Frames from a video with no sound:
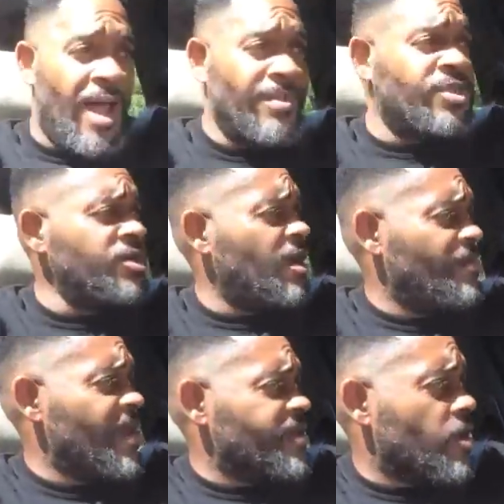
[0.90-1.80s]
I'm sure
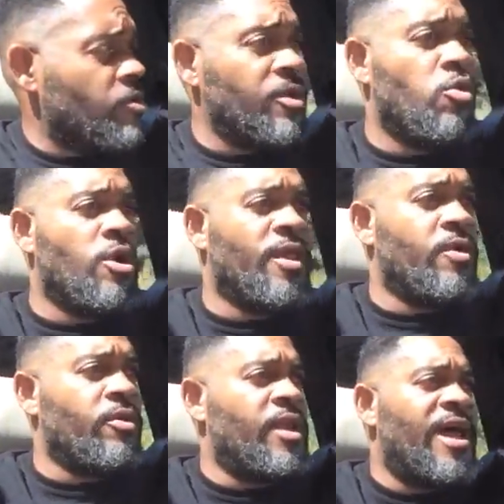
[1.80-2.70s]
I'm not the only one
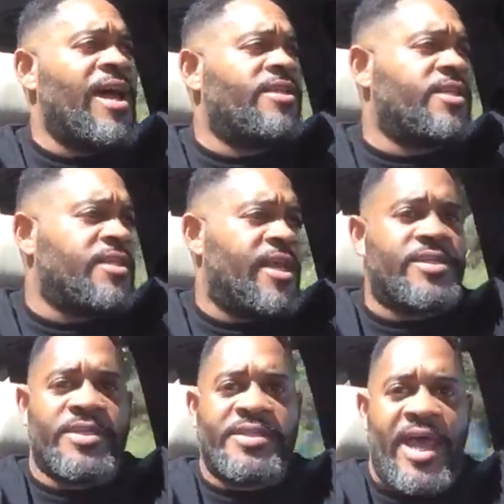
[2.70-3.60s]
that realizes
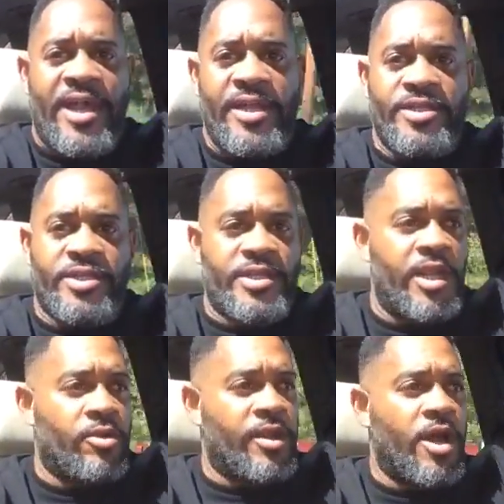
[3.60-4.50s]
that society is just
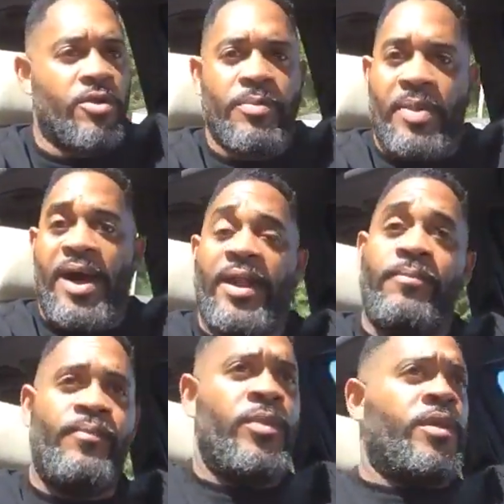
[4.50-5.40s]
literally gone to pot.
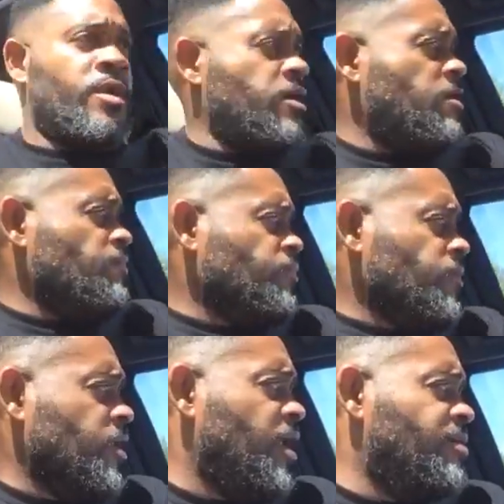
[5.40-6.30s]
Um,
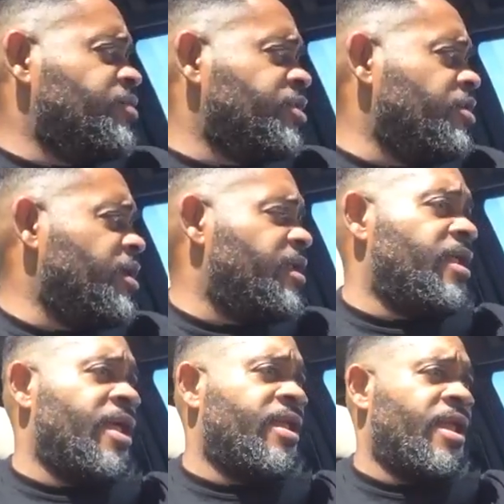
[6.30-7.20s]
and I'm sure
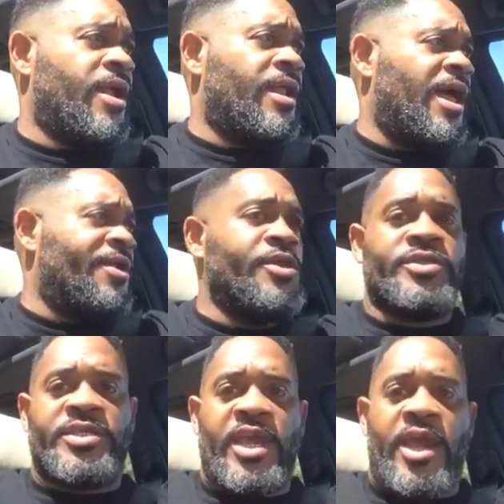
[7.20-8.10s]
that, that, that, a lot of
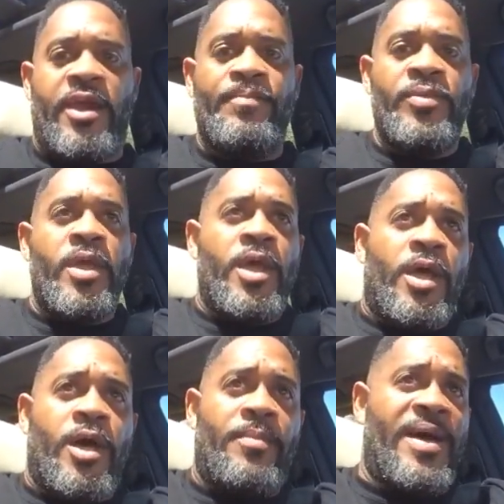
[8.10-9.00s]
you share
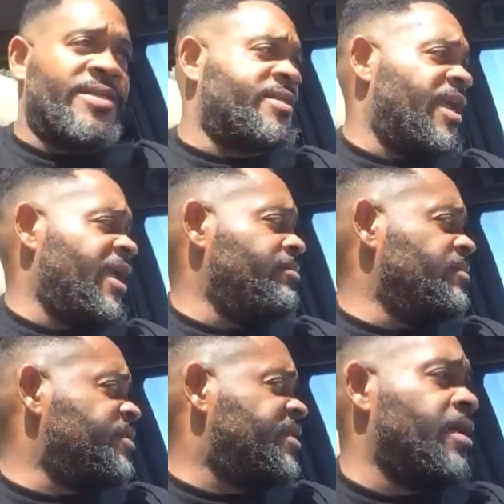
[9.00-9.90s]
uh, my
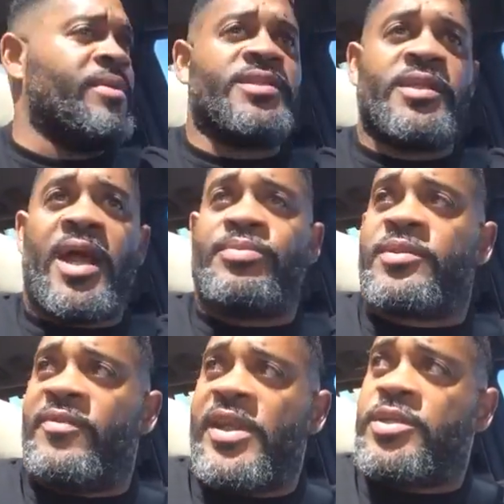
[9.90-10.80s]
same sentiments and
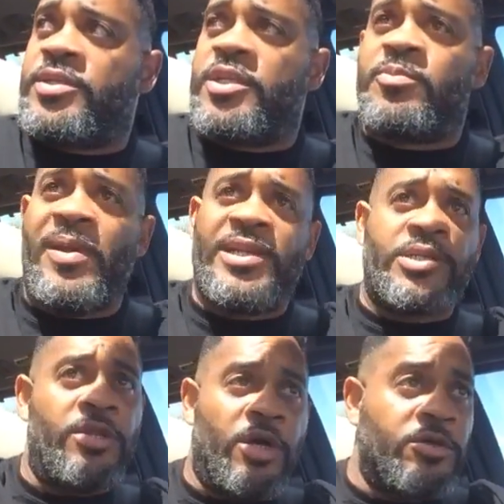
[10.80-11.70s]
observations,
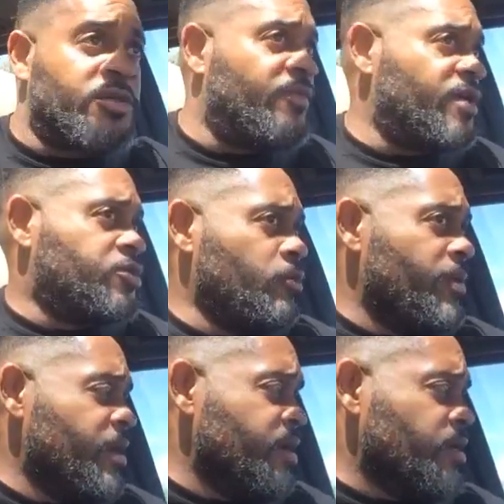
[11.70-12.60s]
especially those of us
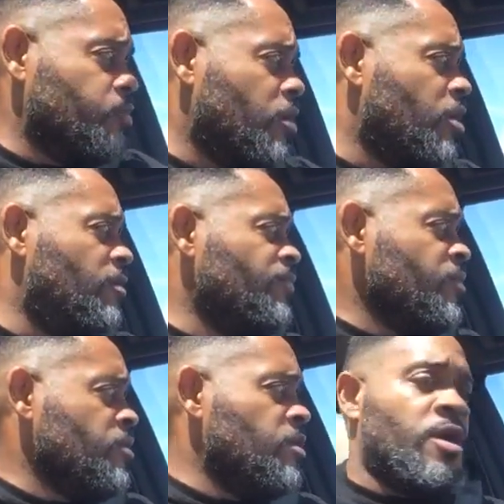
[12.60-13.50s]
who've been in this world
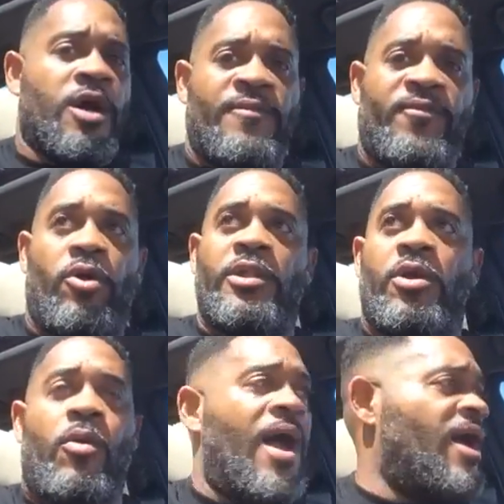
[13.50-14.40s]
uh, for a
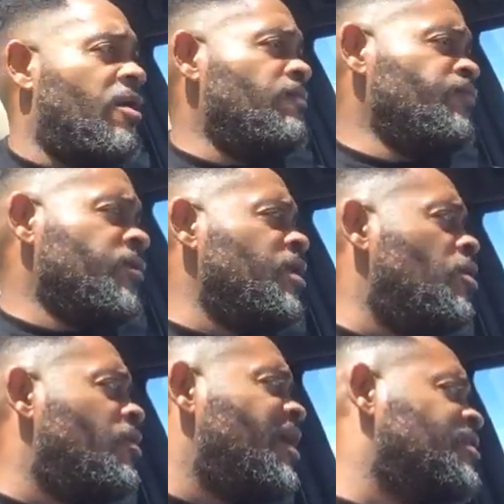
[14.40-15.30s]
little while.
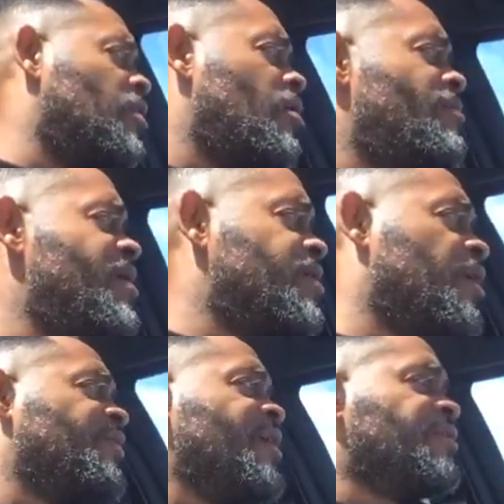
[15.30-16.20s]
You know, when I start
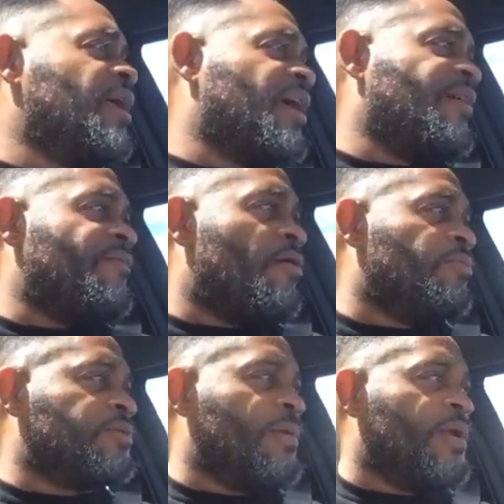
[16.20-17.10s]
mentioning things like I've
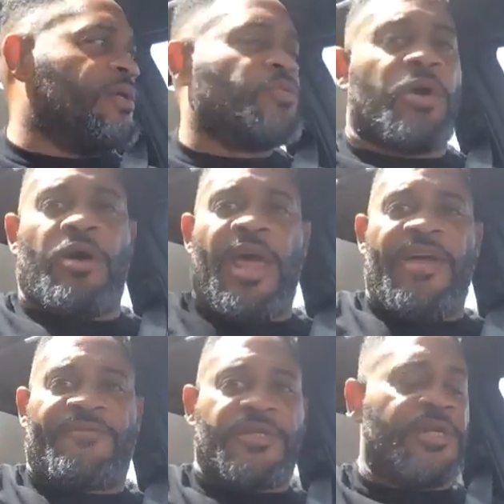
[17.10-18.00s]
almost been in this world
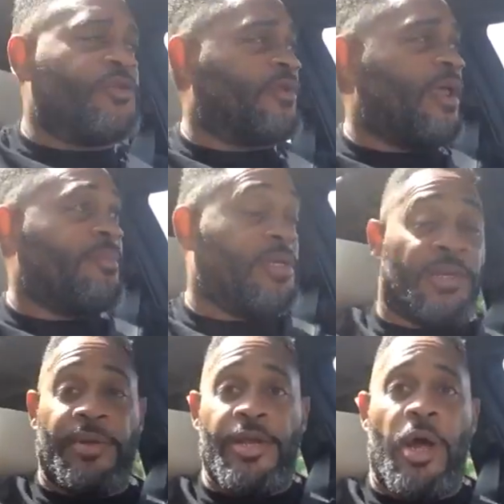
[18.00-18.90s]
half a century, that
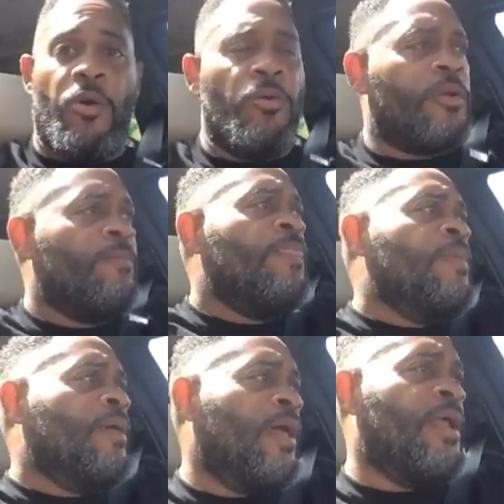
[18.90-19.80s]
means I'm getting old.
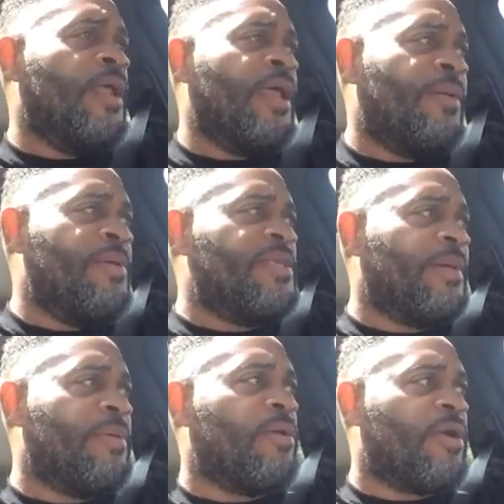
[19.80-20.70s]
And that
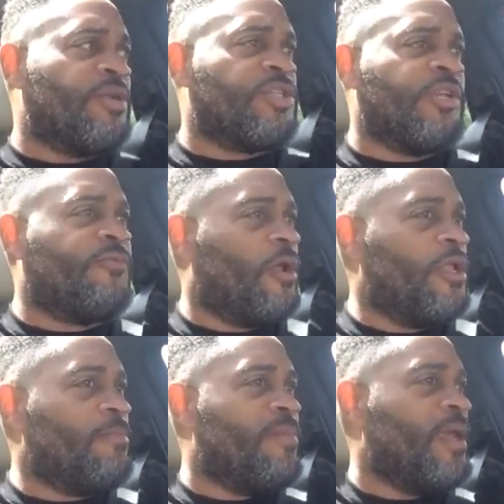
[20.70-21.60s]
means I've been around just for a
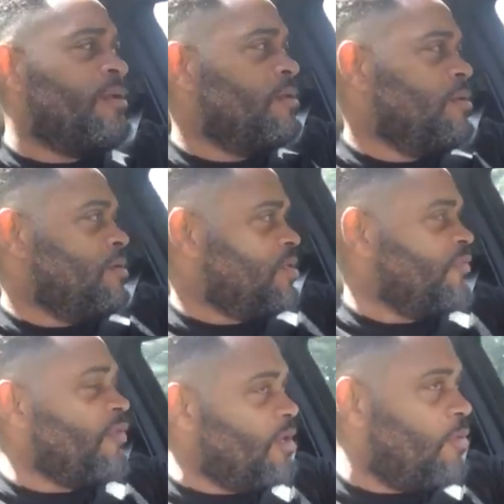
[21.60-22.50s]
little bit,
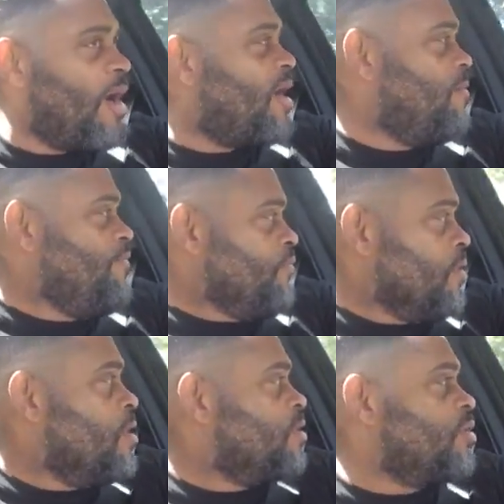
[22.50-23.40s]
just for a little while,
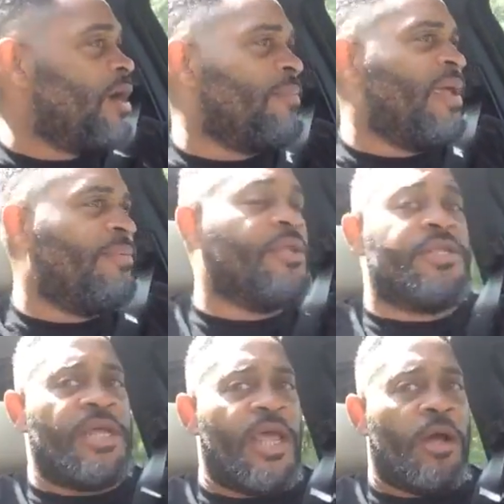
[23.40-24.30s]
so I can be able
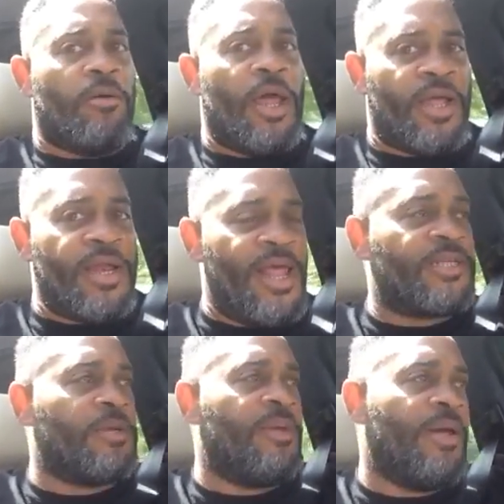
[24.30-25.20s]
to tell. I can
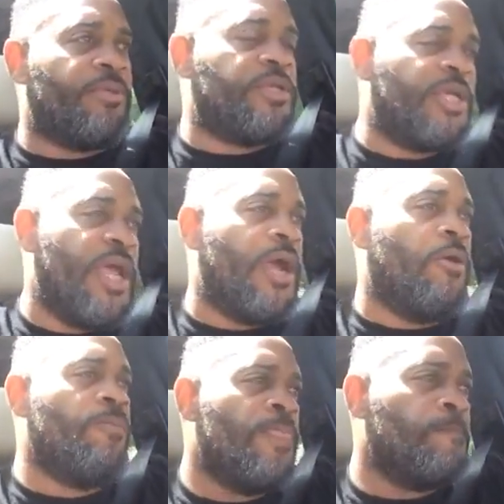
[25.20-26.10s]
actually be able to
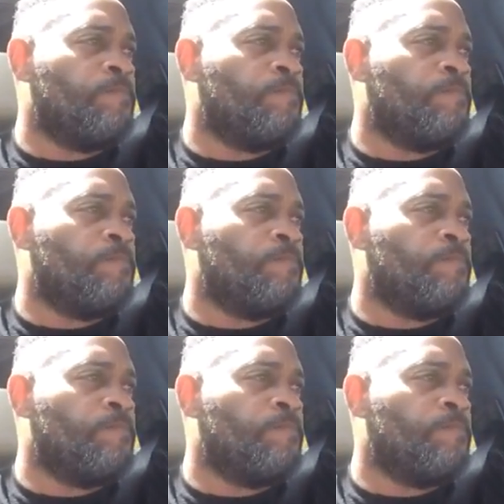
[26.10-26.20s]
tell,